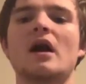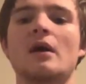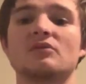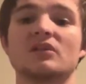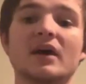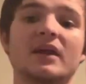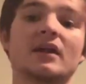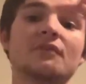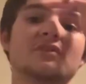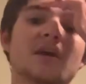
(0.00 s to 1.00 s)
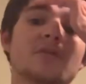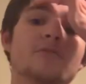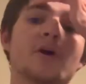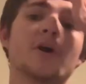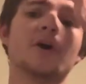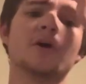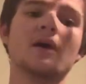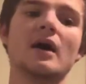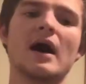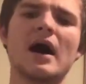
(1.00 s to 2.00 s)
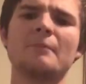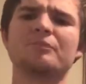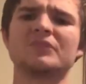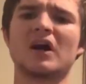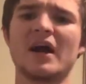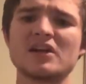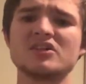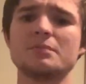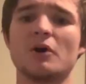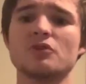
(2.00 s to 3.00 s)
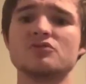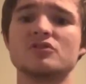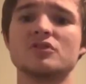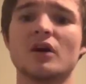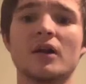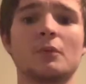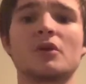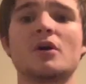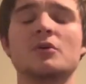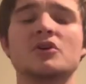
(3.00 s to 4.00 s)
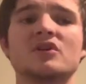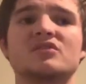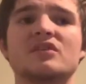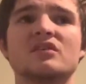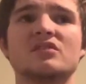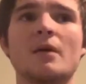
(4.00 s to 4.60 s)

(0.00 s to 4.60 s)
I was lucky enough to get a photo. I actually posted, and I want to know what you guys think of this.